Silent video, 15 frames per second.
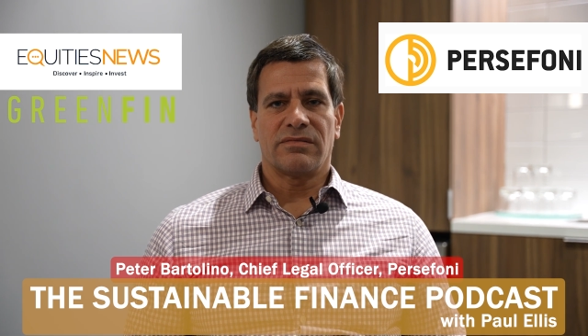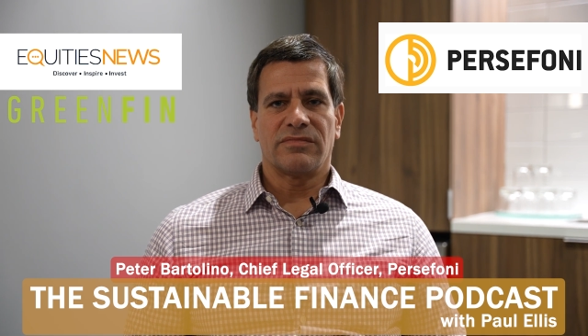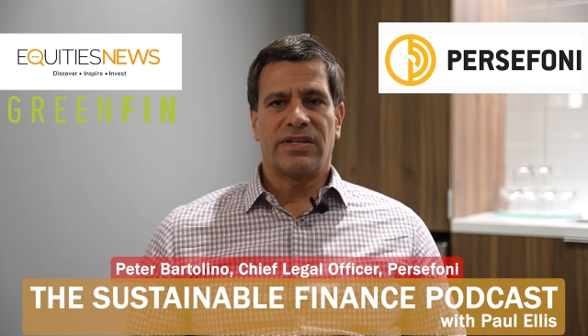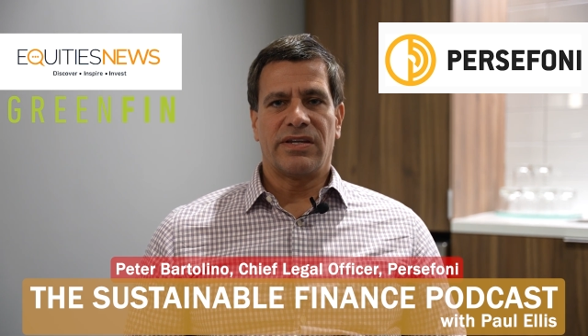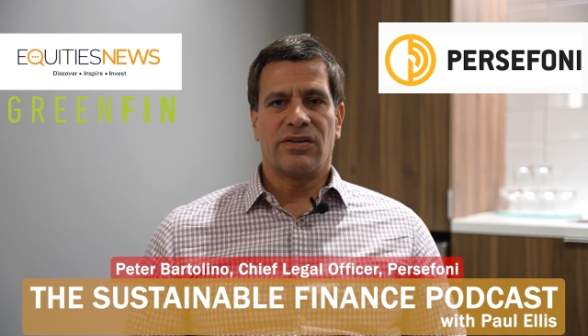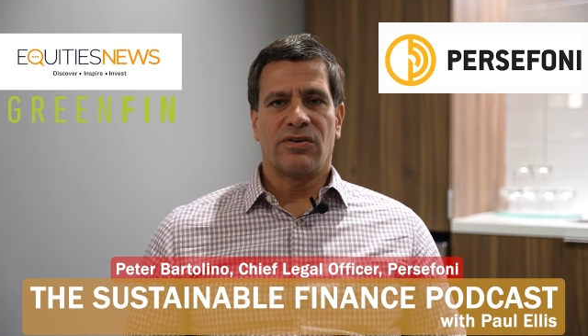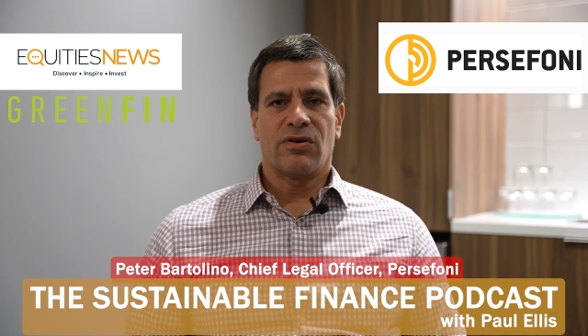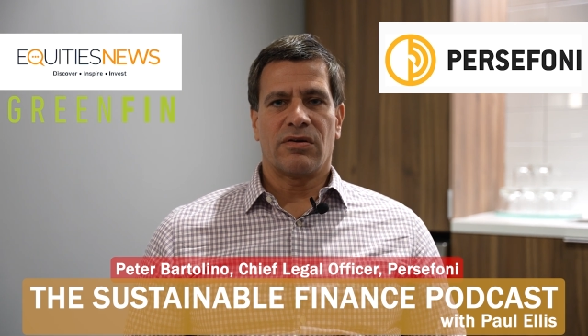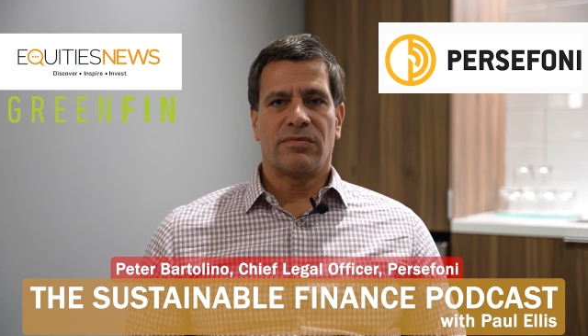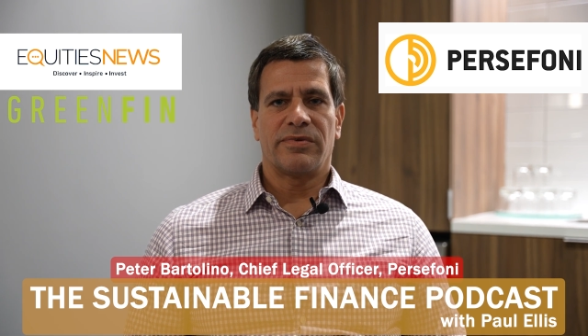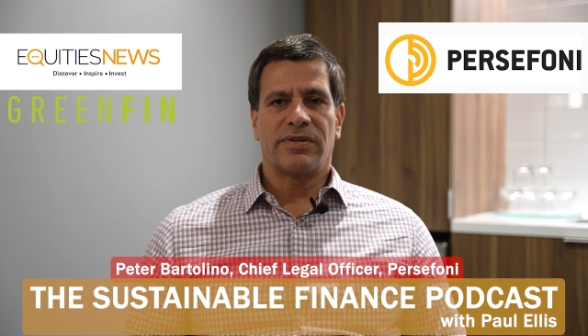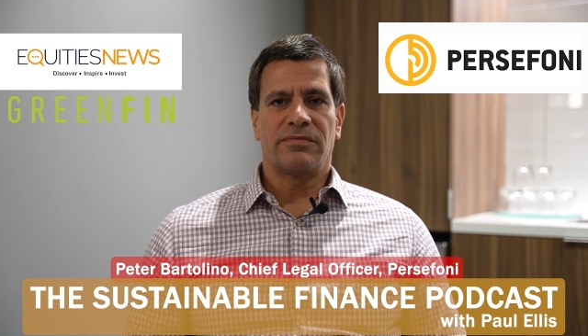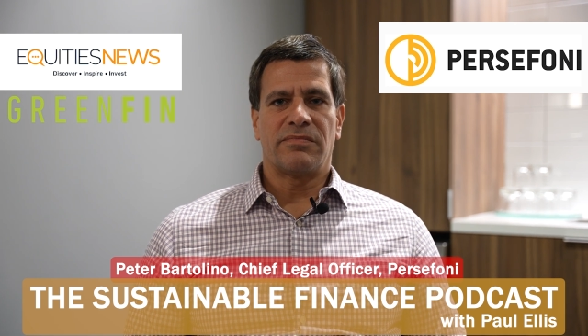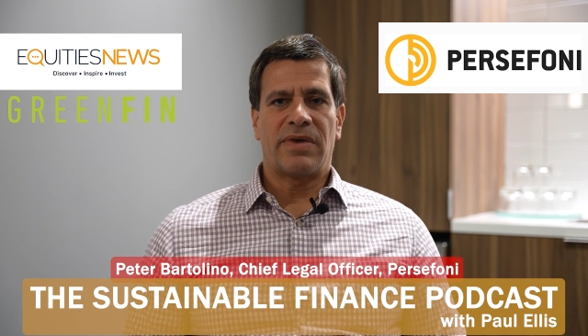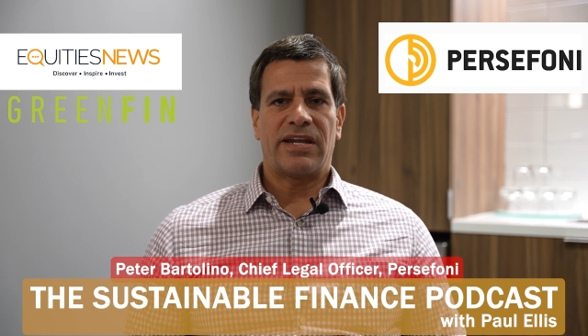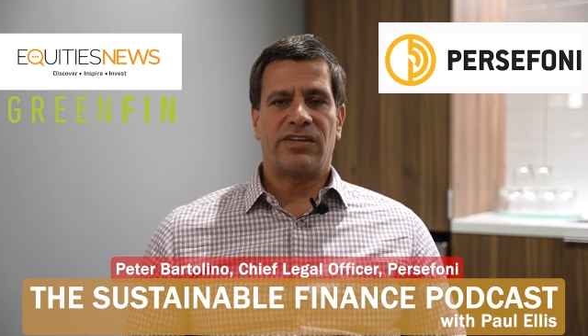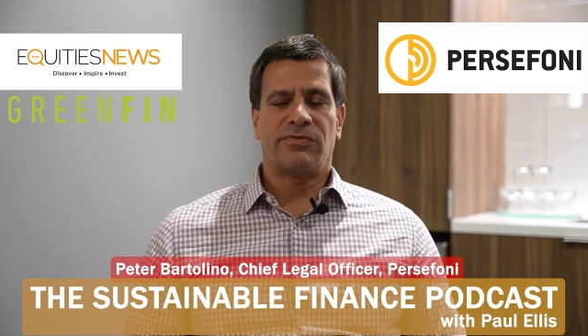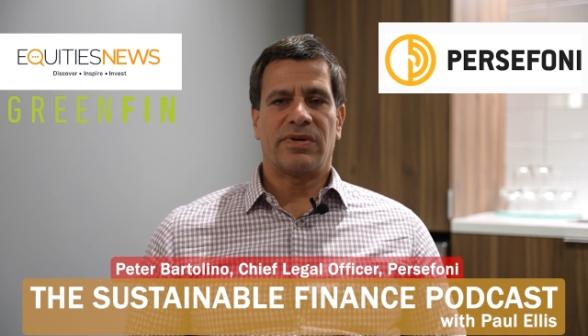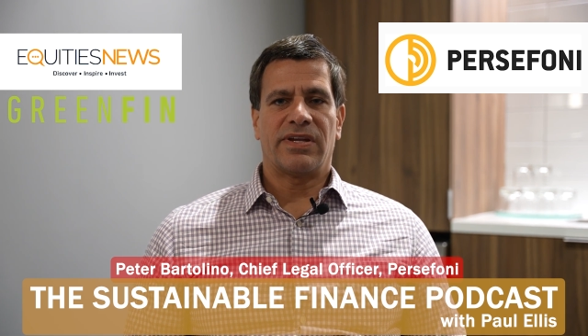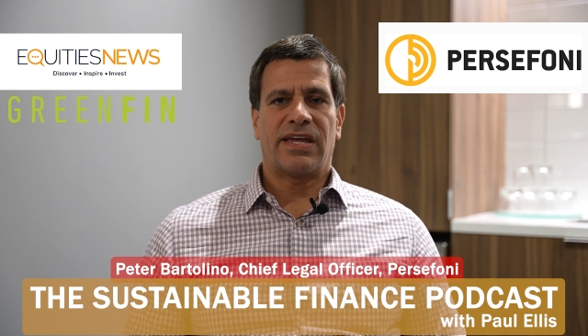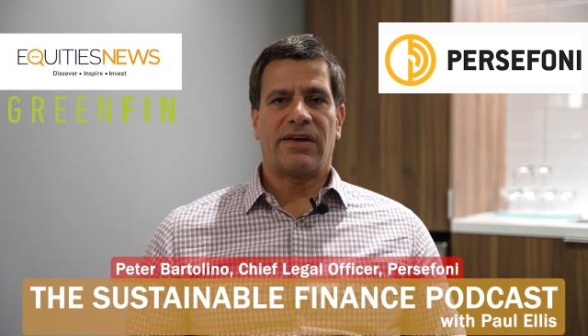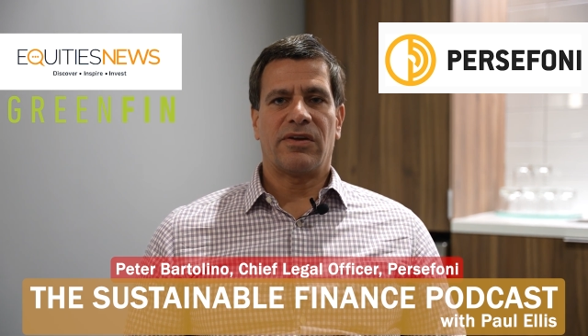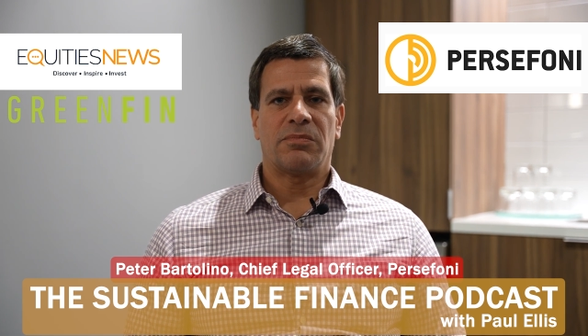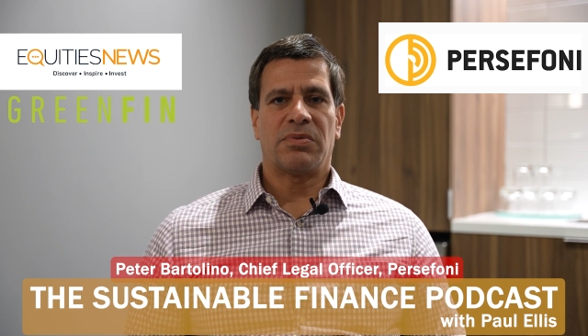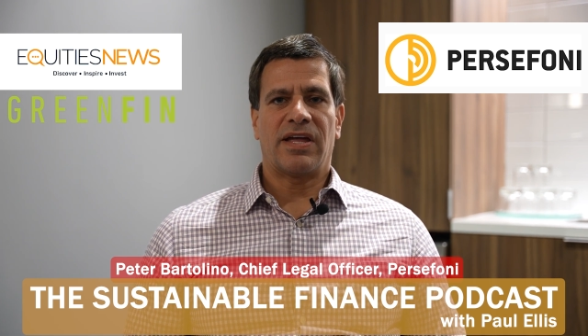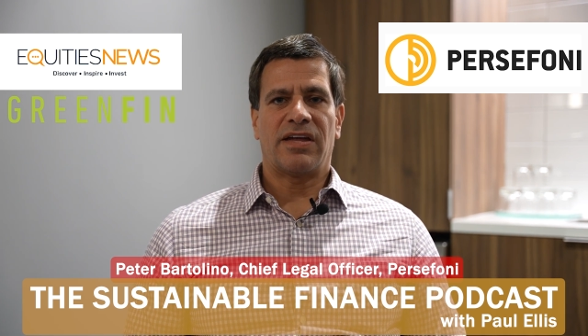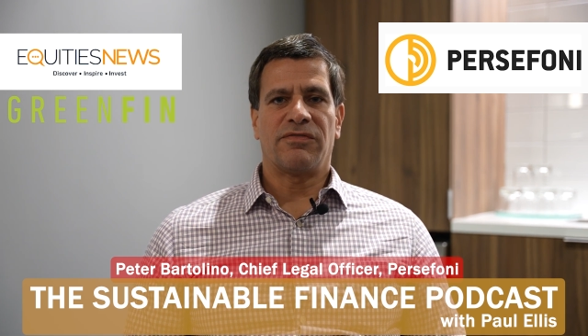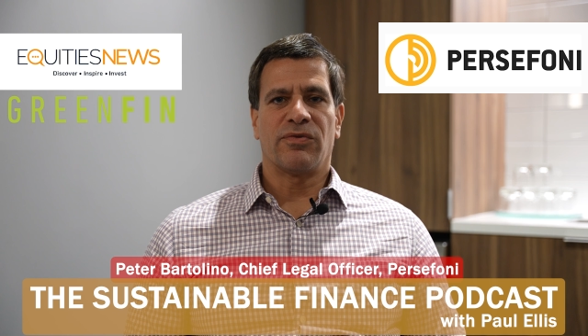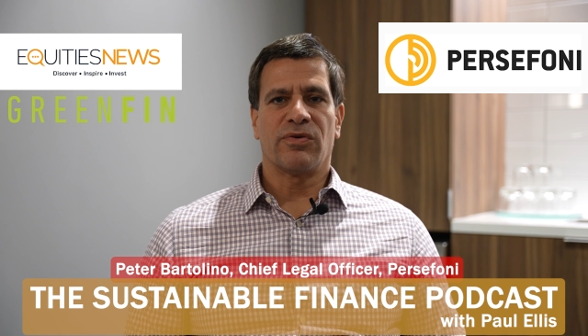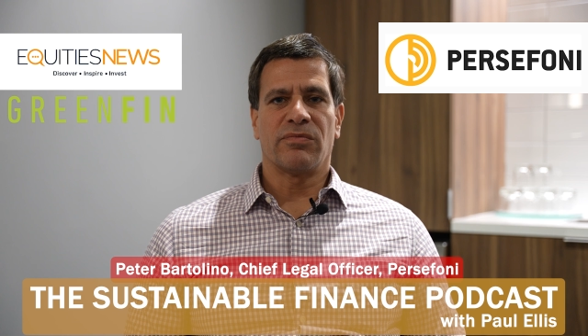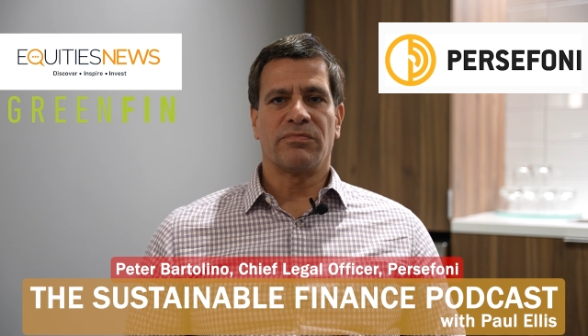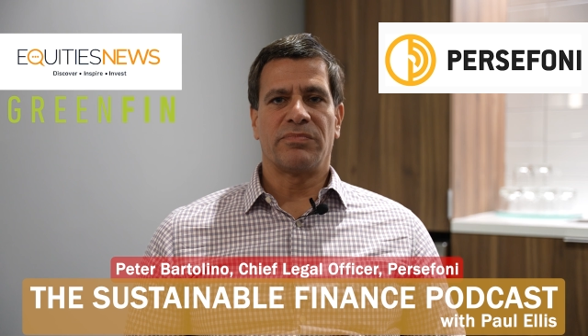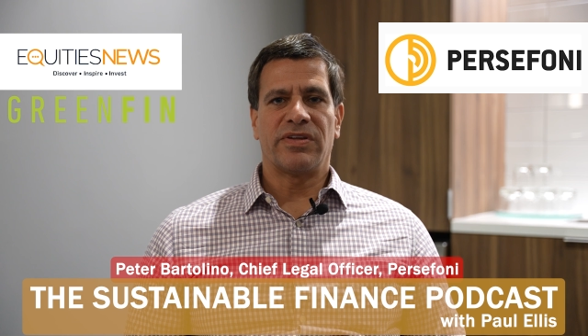leading carbon management accounting platform,